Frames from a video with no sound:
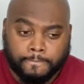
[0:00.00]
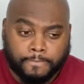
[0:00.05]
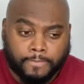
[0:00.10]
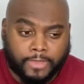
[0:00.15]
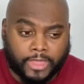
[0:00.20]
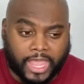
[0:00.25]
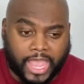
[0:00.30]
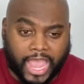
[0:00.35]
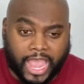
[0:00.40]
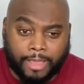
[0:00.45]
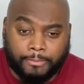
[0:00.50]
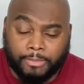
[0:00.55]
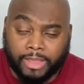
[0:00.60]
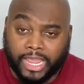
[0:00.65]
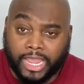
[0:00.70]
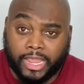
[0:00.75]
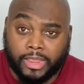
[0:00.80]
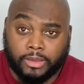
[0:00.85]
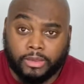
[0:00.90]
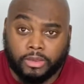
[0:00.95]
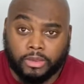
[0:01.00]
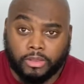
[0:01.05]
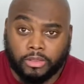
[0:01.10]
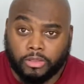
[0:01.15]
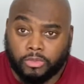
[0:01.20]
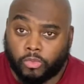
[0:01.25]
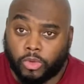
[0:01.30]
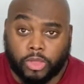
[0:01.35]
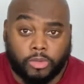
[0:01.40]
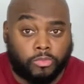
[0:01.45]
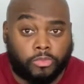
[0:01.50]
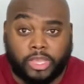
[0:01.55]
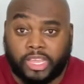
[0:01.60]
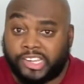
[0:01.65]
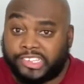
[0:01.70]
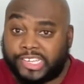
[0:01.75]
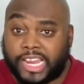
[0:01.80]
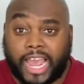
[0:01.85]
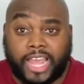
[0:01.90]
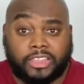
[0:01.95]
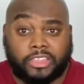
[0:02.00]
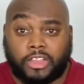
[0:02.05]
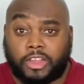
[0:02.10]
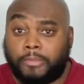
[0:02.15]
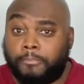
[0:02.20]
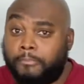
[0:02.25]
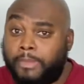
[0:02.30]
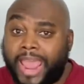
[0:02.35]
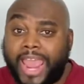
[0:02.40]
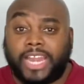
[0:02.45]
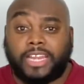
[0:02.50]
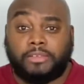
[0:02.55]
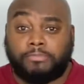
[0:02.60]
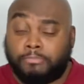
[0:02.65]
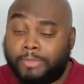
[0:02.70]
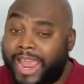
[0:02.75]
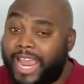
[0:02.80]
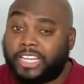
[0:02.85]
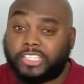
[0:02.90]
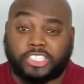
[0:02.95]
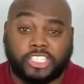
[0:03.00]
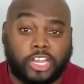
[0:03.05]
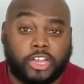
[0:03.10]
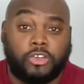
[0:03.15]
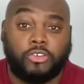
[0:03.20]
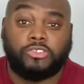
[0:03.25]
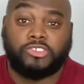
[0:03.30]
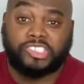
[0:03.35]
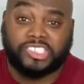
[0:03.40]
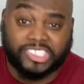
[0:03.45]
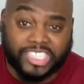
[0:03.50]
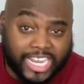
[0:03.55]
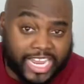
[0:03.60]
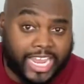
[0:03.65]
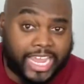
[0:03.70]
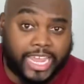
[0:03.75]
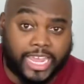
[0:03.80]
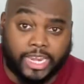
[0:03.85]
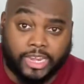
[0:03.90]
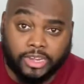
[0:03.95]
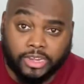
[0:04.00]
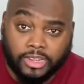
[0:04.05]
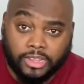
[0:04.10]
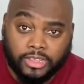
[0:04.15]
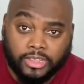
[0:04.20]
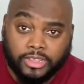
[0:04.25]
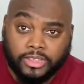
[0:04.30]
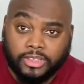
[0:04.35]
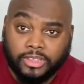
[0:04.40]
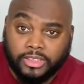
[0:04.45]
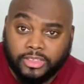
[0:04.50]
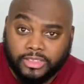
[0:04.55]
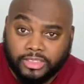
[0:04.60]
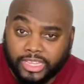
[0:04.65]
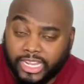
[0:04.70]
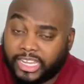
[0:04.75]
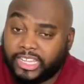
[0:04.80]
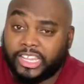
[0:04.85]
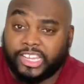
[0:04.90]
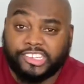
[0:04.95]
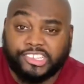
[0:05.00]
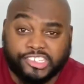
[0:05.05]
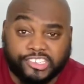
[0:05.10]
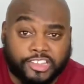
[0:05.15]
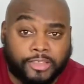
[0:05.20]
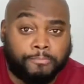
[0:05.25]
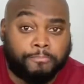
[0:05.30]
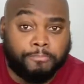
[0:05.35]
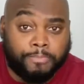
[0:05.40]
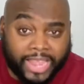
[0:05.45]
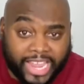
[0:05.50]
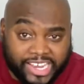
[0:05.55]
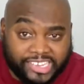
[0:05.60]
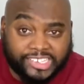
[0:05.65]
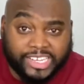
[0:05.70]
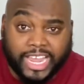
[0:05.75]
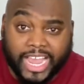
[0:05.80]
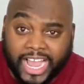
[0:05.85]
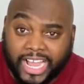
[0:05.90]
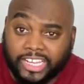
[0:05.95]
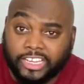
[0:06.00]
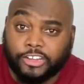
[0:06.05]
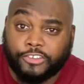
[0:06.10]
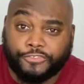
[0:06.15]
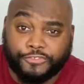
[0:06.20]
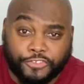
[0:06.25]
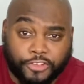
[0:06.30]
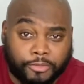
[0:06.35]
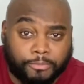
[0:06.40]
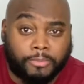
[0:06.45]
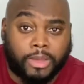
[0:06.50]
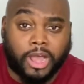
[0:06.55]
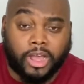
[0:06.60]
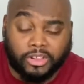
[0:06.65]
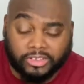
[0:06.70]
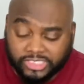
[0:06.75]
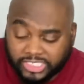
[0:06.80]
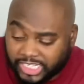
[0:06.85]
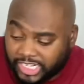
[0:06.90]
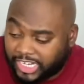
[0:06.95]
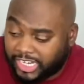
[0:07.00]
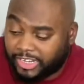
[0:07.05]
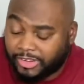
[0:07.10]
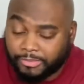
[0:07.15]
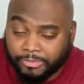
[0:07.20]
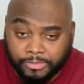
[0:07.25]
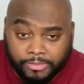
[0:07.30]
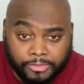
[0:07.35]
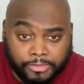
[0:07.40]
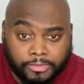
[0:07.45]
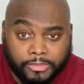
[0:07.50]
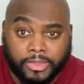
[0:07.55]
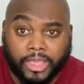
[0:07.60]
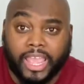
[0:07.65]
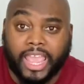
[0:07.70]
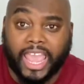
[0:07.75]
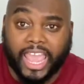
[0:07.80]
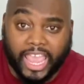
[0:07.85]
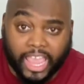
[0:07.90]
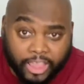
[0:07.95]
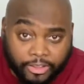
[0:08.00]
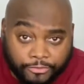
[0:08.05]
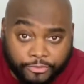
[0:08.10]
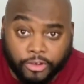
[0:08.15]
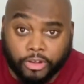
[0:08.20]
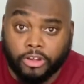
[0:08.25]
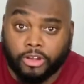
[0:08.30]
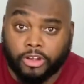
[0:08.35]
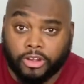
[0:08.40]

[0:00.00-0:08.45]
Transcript: I mean, it's out there. Mac Jones said that this is the best college football team ever.